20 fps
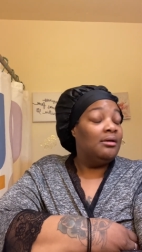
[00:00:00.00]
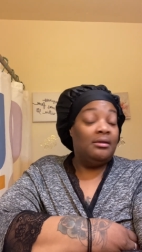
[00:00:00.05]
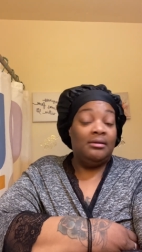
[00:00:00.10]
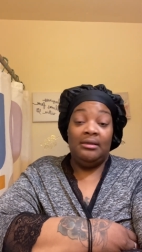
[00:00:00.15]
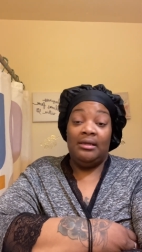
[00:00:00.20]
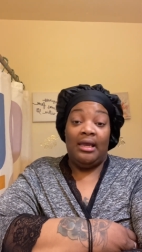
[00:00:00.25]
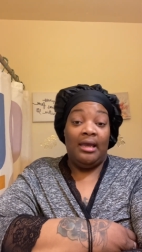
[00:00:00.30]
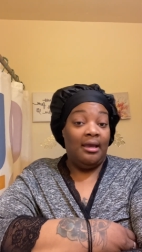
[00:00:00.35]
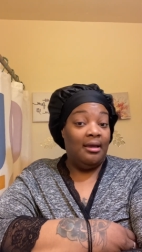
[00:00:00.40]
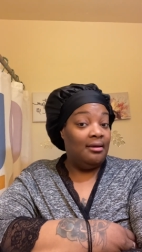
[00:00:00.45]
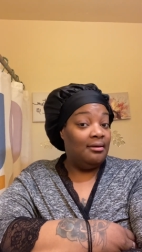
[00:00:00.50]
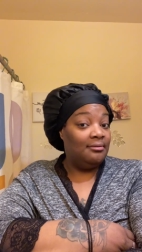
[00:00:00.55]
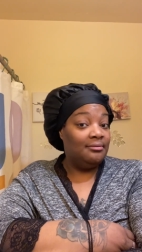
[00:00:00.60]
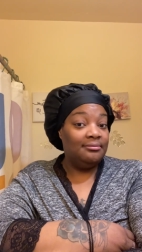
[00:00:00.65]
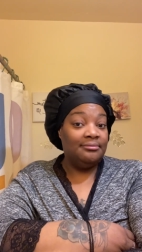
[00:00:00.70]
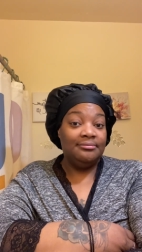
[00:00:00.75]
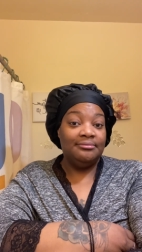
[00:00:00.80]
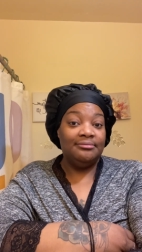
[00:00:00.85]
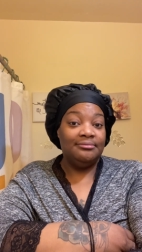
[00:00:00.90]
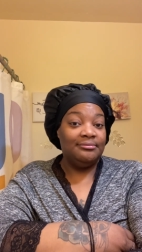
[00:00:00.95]
yeah.
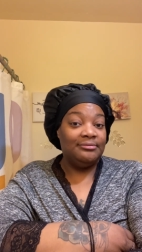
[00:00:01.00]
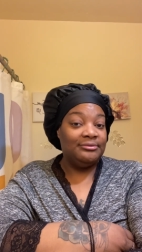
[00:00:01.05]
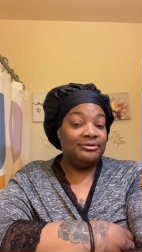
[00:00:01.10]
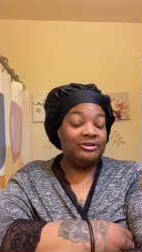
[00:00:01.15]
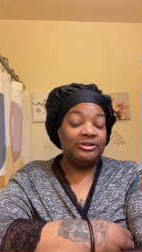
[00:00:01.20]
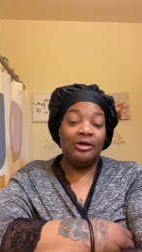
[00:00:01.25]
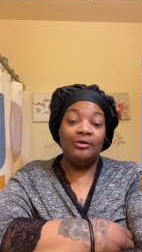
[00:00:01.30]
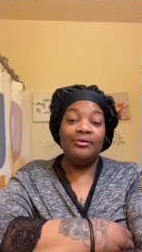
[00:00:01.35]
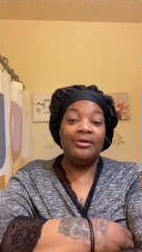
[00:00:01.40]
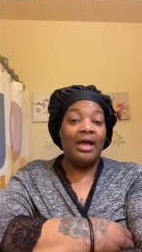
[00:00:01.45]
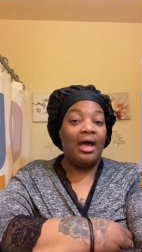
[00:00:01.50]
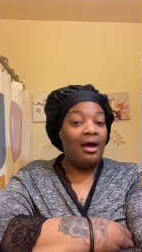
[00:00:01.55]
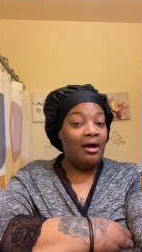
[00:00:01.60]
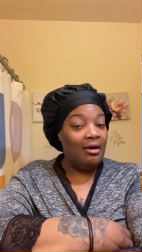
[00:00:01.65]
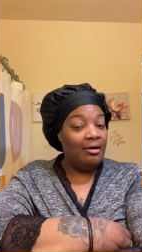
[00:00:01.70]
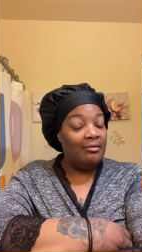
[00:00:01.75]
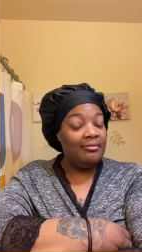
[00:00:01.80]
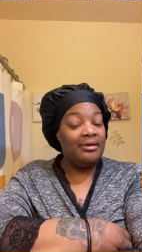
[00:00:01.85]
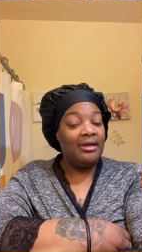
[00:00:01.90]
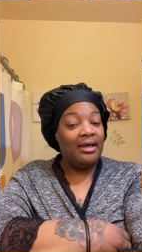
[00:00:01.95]
So
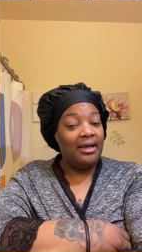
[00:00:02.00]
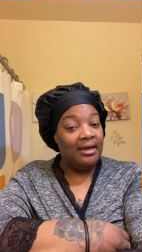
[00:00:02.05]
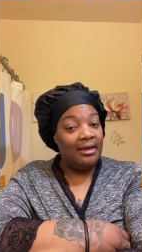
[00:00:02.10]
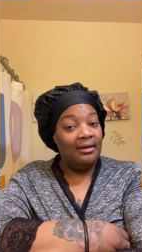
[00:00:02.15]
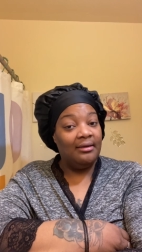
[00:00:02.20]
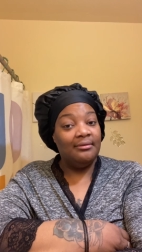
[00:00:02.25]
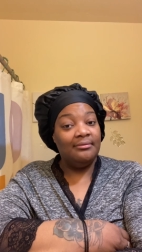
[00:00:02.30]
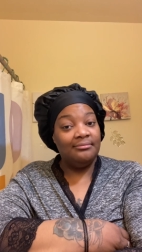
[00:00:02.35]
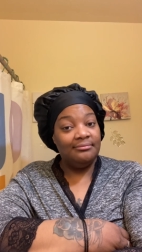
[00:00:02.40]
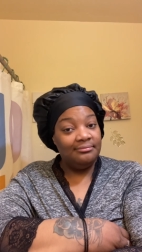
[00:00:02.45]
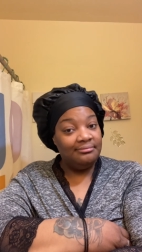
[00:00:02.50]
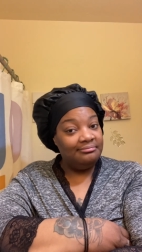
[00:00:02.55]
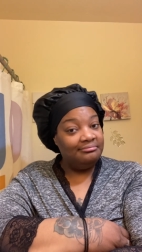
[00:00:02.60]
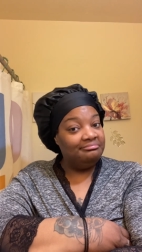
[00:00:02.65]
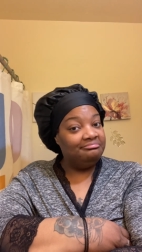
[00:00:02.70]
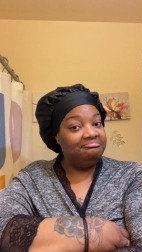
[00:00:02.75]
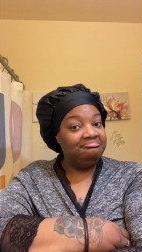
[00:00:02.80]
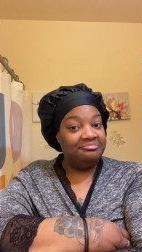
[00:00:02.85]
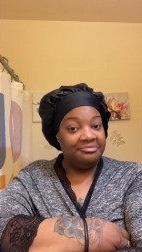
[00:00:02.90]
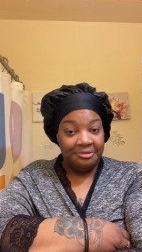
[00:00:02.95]
y'all, yeah.
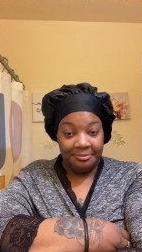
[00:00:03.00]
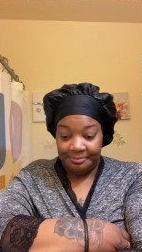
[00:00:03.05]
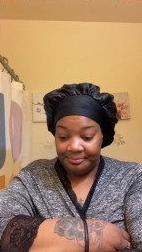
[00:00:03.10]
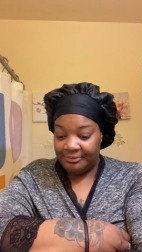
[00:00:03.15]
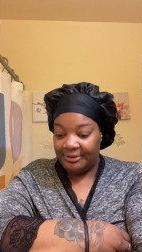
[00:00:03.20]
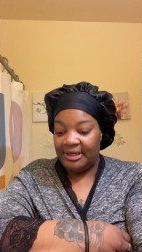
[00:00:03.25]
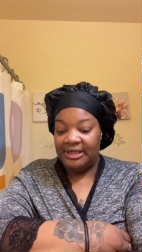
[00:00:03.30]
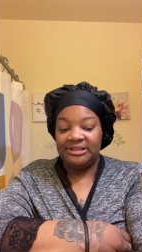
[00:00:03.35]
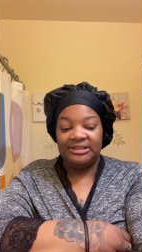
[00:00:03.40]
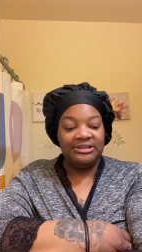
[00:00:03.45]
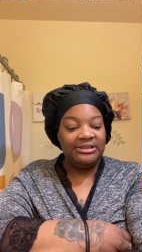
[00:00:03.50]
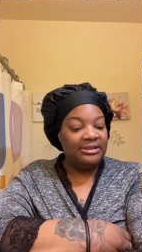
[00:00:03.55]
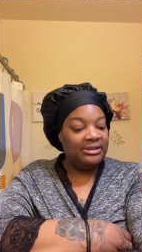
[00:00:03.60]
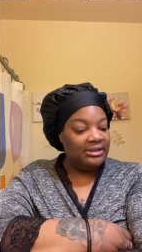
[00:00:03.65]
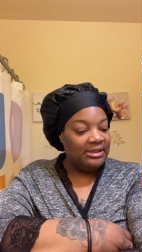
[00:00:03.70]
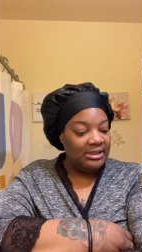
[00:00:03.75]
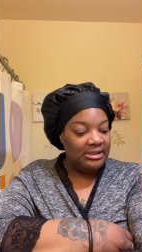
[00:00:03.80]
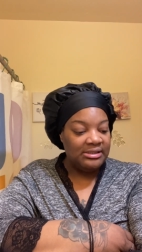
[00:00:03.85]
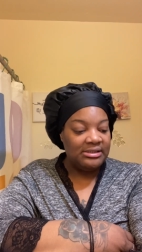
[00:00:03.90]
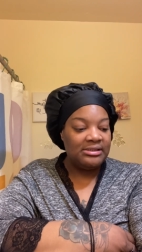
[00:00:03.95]
Depression
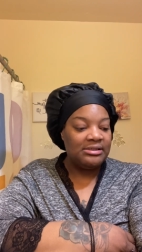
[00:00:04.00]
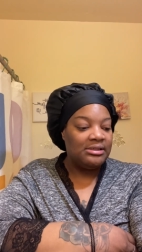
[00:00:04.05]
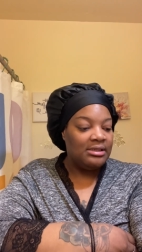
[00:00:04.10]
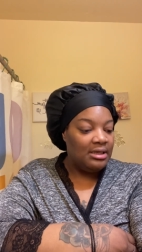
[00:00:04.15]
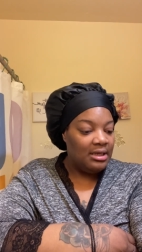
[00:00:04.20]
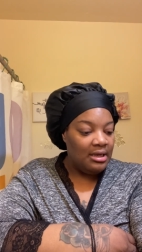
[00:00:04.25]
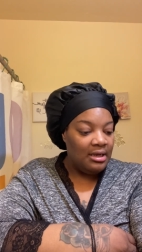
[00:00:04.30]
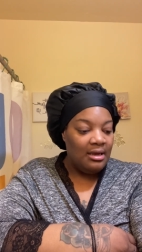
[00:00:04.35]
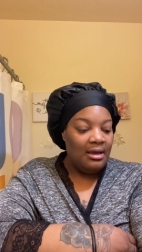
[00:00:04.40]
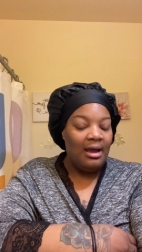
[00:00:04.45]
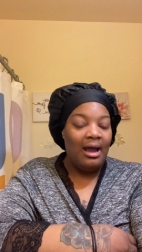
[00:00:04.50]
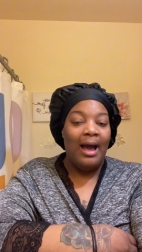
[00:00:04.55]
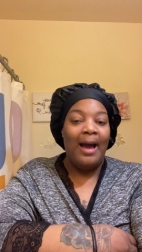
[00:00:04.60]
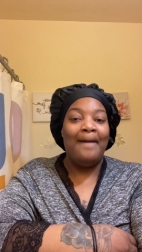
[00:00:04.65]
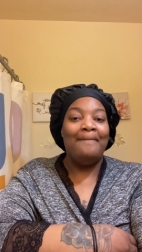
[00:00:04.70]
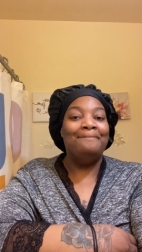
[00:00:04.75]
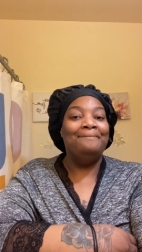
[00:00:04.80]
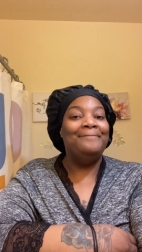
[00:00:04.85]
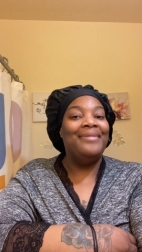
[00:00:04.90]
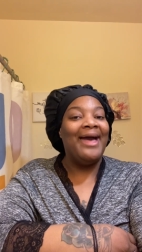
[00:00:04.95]
is
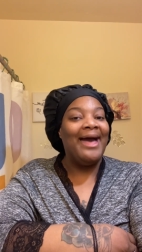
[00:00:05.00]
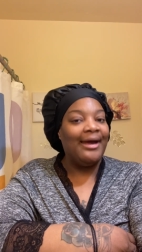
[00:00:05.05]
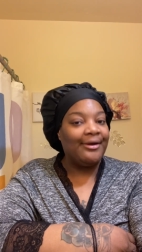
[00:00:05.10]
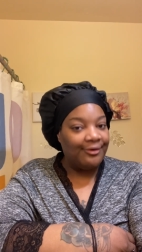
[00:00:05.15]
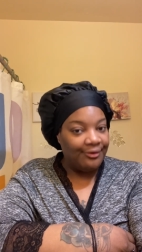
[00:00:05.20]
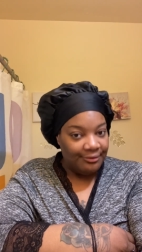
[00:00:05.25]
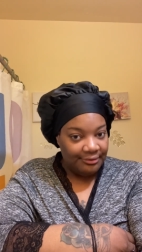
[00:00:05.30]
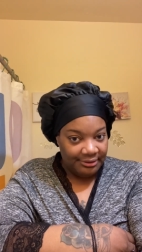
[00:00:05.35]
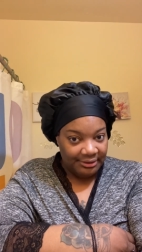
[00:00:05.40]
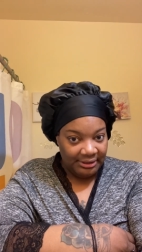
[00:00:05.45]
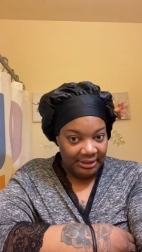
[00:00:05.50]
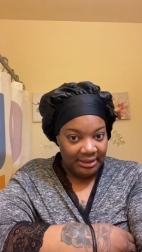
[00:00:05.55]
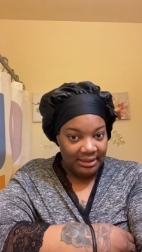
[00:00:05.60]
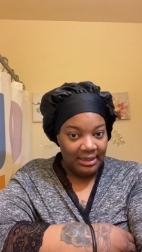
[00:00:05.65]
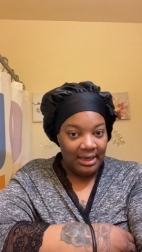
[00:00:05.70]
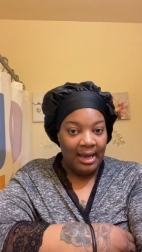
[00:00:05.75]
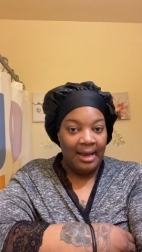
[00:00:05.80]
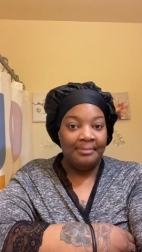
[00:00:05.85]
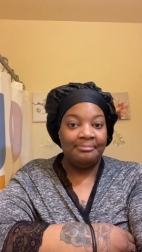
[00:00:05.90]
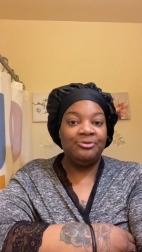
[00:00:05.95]
I'm battling it.
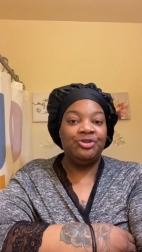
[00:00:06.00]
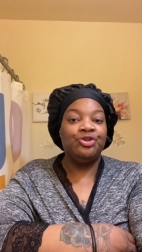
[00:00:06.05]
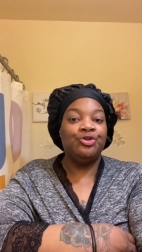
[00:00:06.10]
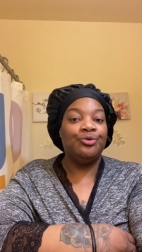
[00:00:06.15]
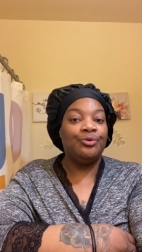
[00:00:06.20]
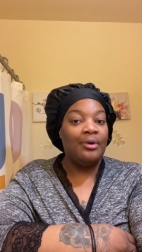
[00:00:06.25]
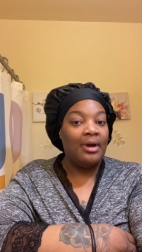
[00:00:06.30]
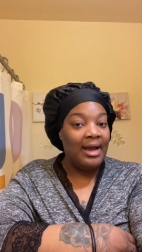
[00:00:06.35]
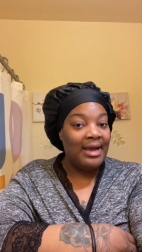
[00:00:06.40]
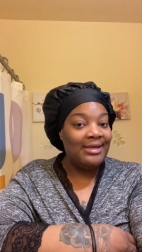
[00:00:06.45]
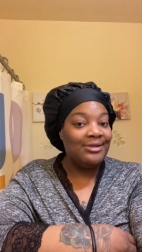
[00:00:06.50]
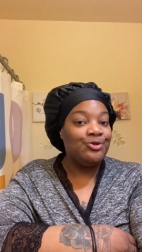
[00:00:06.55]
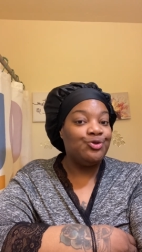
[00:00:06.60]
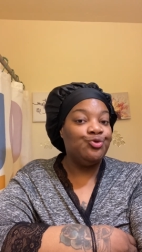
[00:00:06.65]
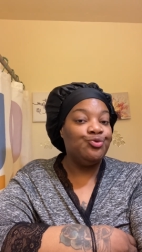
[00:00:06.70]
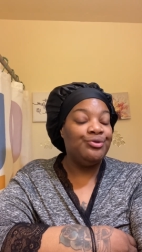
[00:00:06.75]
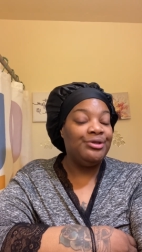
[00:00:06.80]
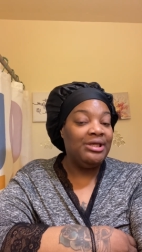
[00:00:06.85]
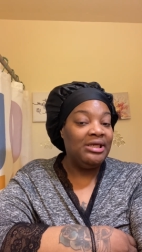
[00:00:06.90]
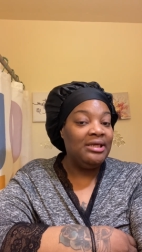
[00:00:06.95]
I'm trying
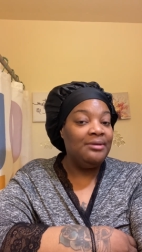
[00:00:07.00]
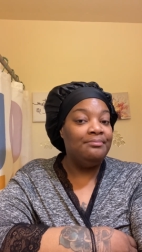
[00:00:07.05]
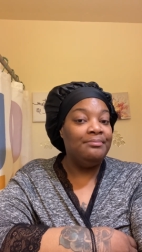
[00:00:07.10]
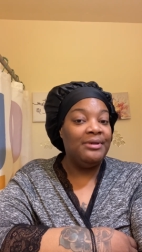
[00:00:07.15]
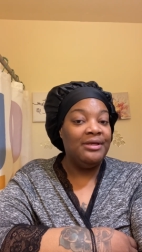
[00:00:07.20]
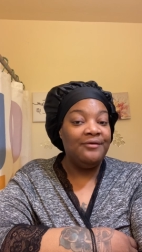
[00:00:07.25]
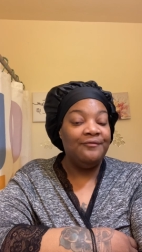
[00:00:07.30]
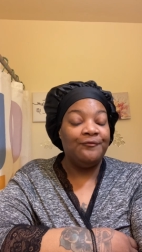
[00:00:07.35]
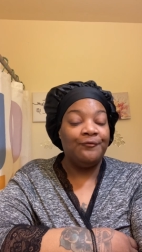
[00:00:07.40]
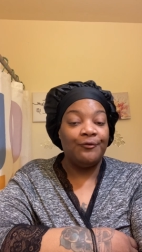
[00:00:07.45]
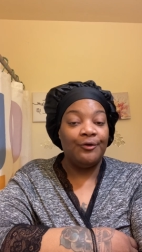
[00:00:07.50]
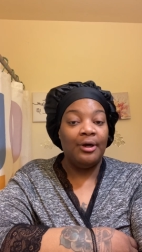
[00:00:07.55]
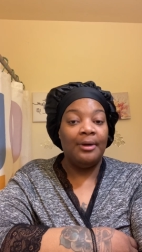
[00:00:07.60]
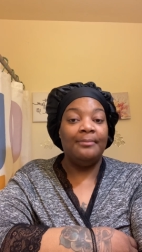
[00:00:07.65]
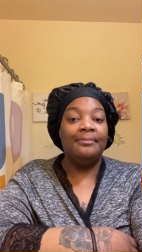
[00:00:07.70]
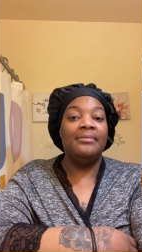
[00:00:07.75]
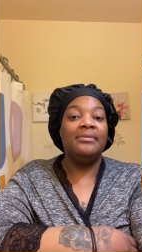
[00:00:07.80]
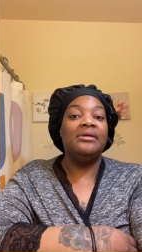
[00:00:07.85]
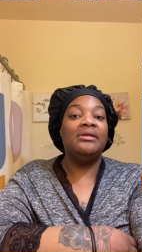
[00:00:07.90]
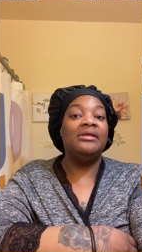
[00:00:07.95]
to keep me
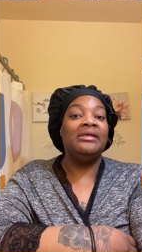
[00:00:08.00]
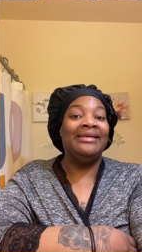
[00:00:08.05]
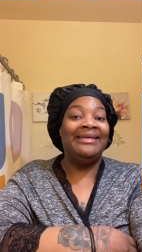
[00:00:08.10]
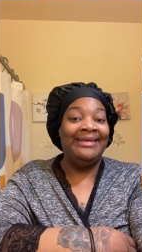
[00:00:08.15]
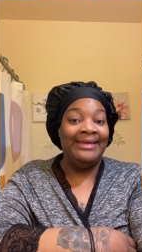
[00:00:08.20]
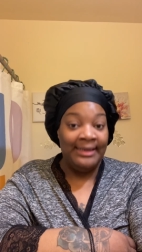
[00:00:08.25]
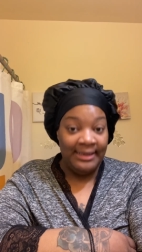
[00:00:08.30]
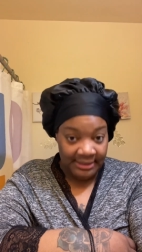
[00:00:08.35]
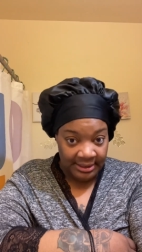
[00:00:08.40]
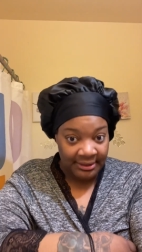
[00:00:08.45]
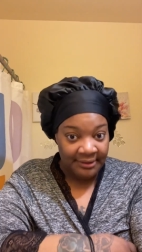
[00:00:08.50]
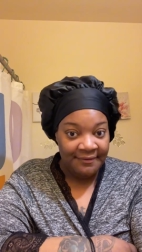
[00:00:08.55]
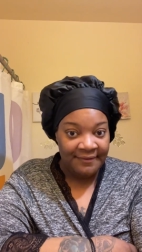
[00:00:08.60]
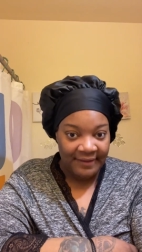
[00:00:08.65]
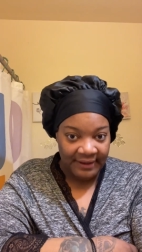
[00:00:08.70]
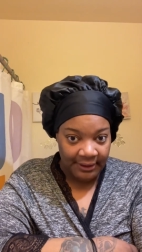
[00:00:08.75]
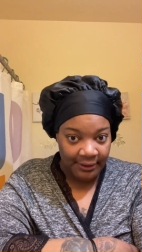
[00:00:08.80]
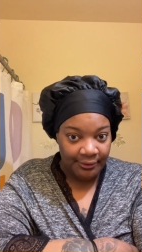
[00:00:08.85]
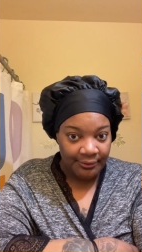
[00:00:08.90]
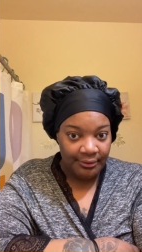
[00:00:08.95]
from getting
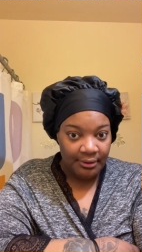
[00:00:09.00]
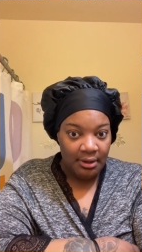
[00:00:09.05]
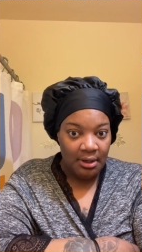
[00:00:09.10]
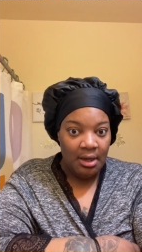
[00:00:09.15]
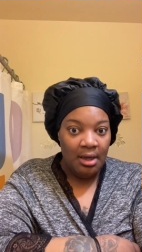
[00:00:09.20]
there.